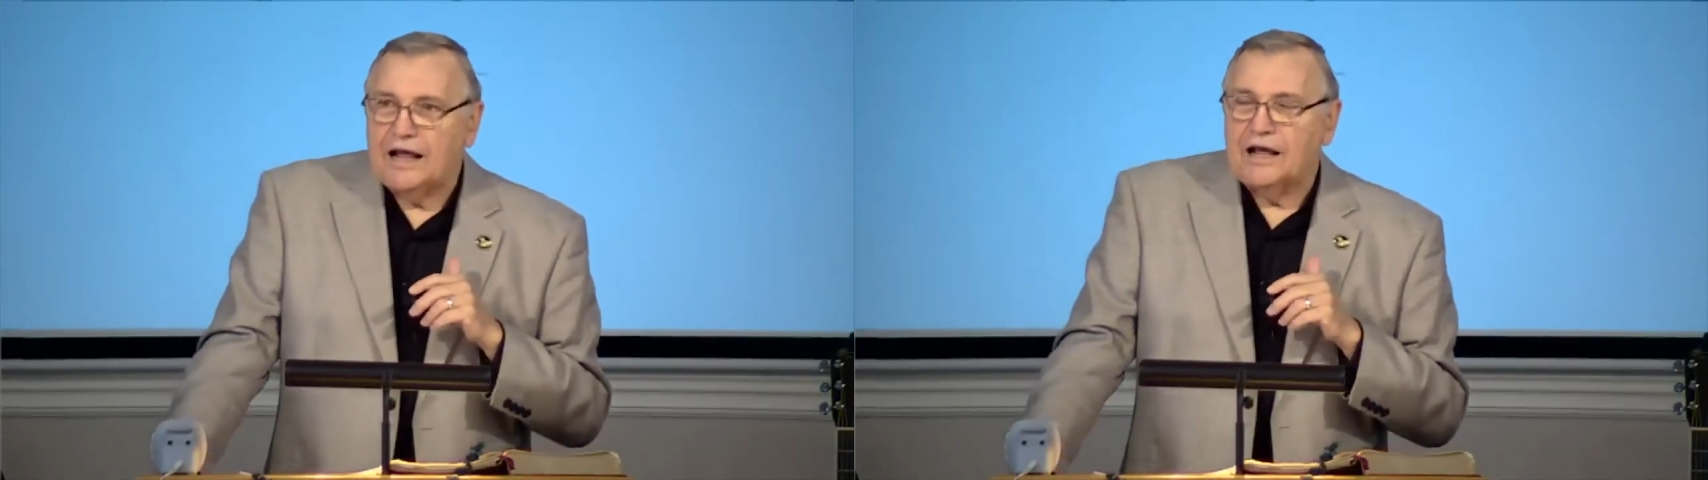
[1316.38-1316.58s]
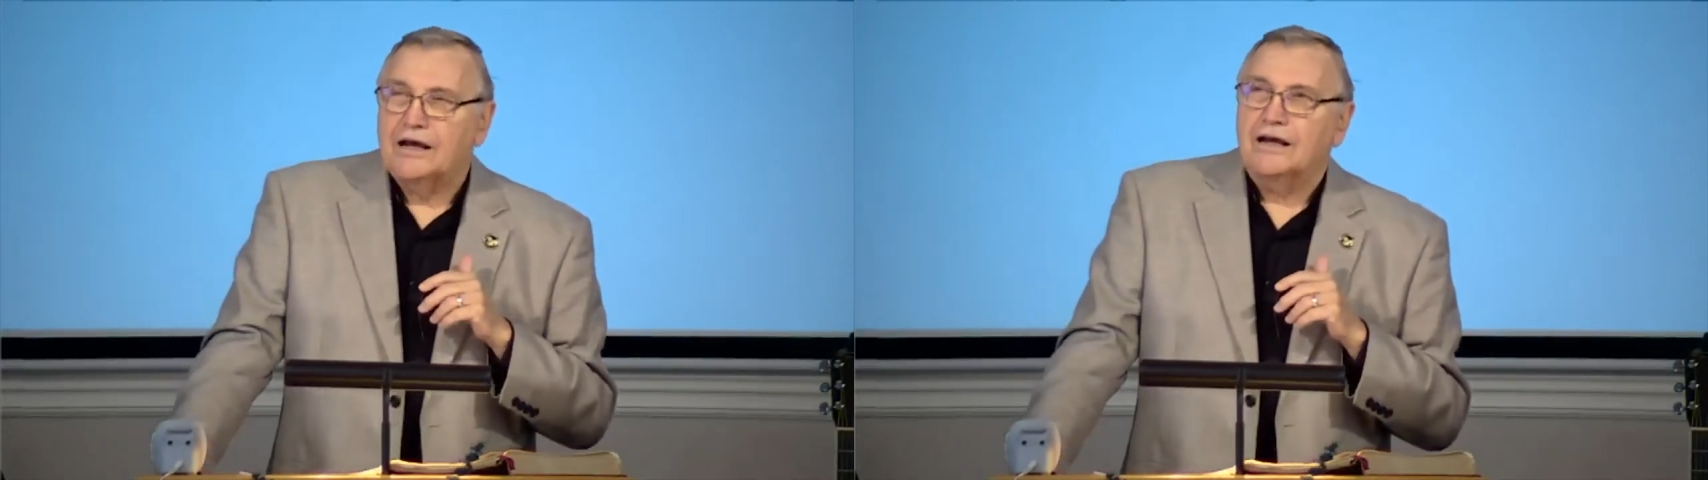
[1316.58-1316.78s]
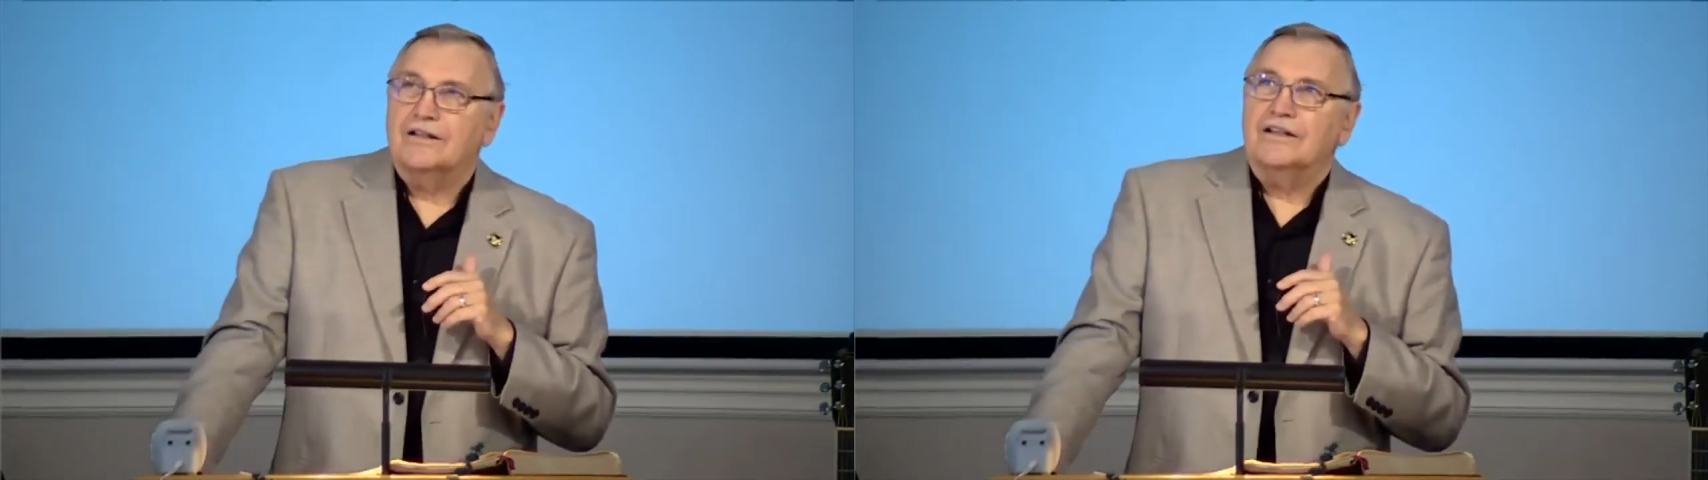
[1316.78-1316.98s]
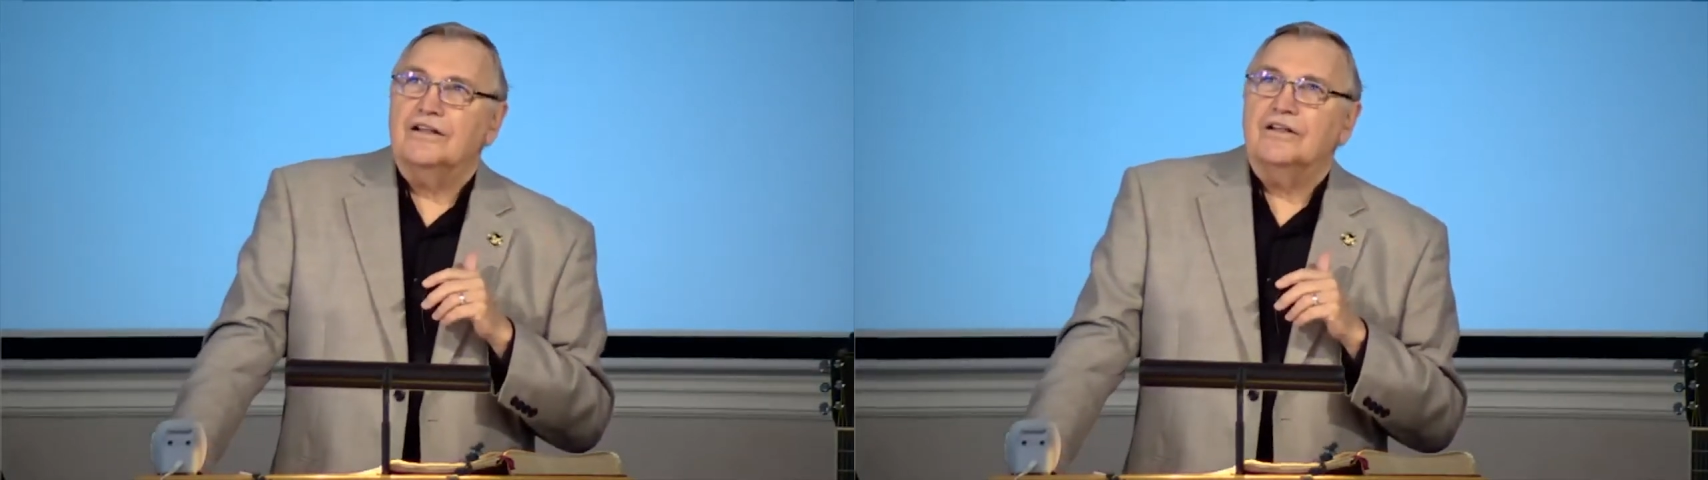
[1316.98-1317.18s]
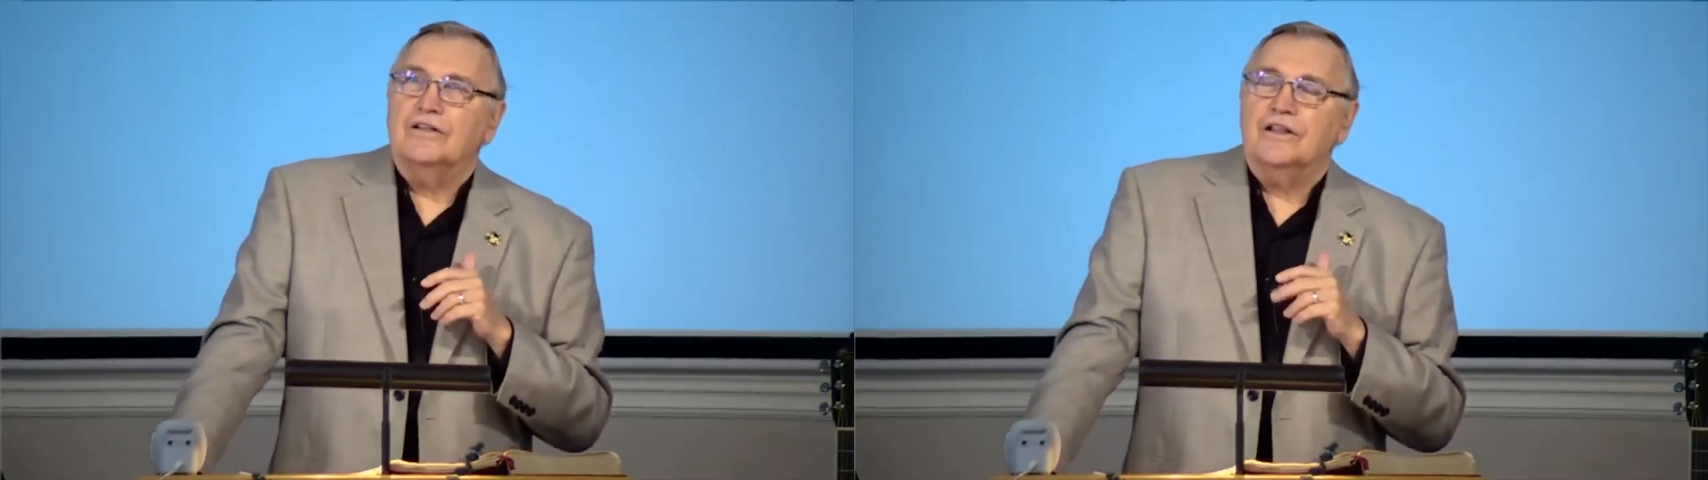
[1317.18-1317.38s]
Uh,
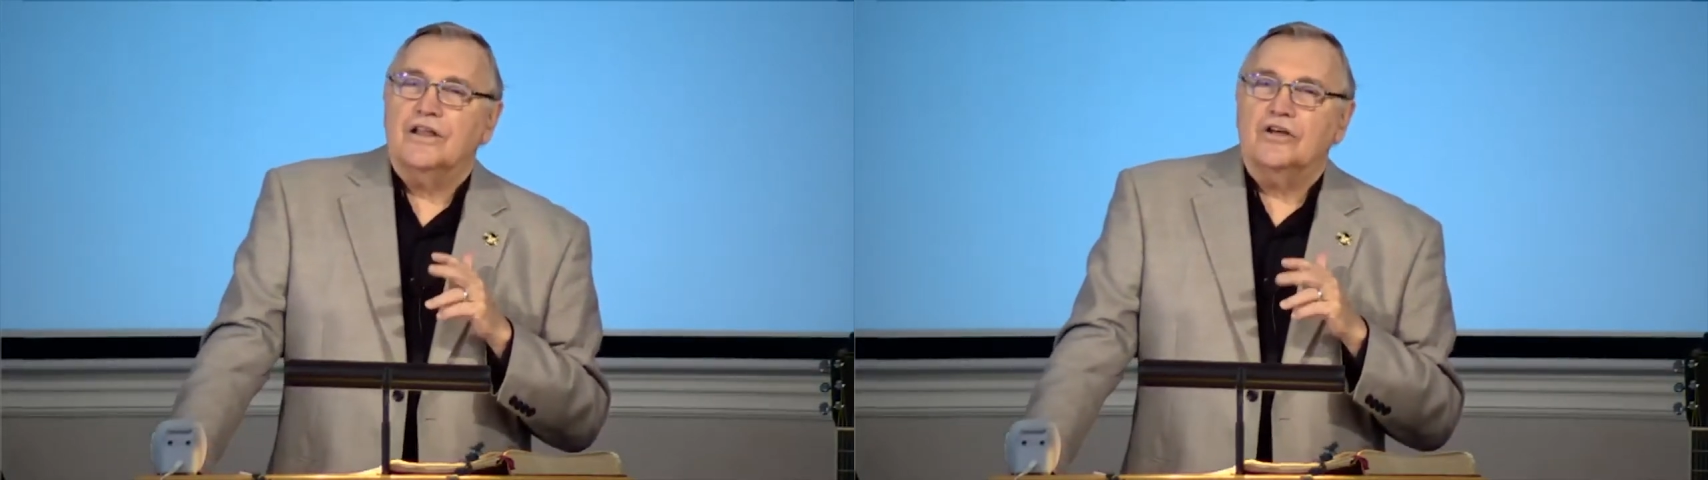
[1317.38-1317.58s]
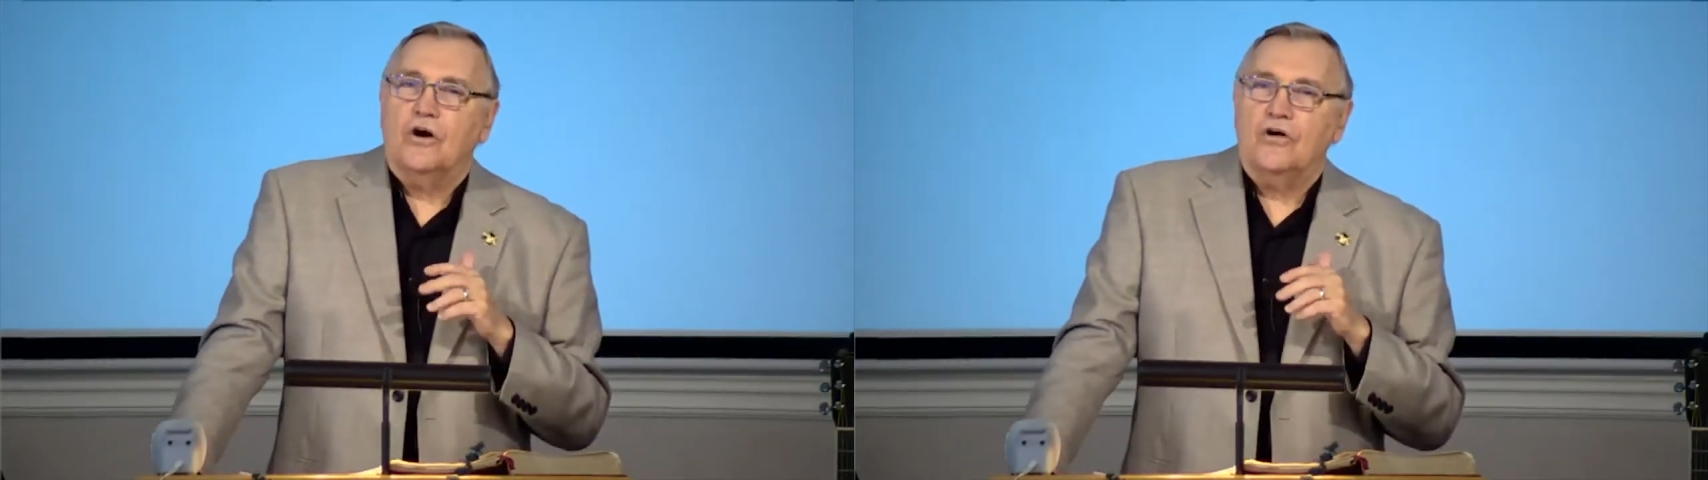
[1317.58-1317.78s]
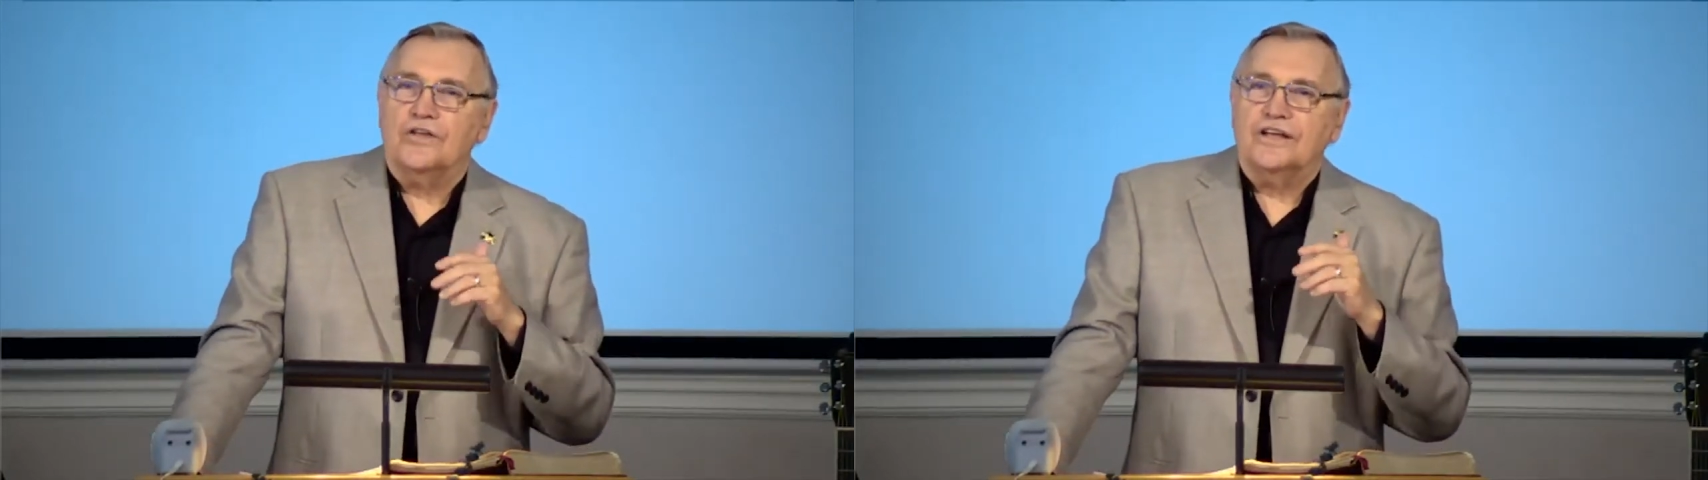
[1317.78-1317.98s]
they call the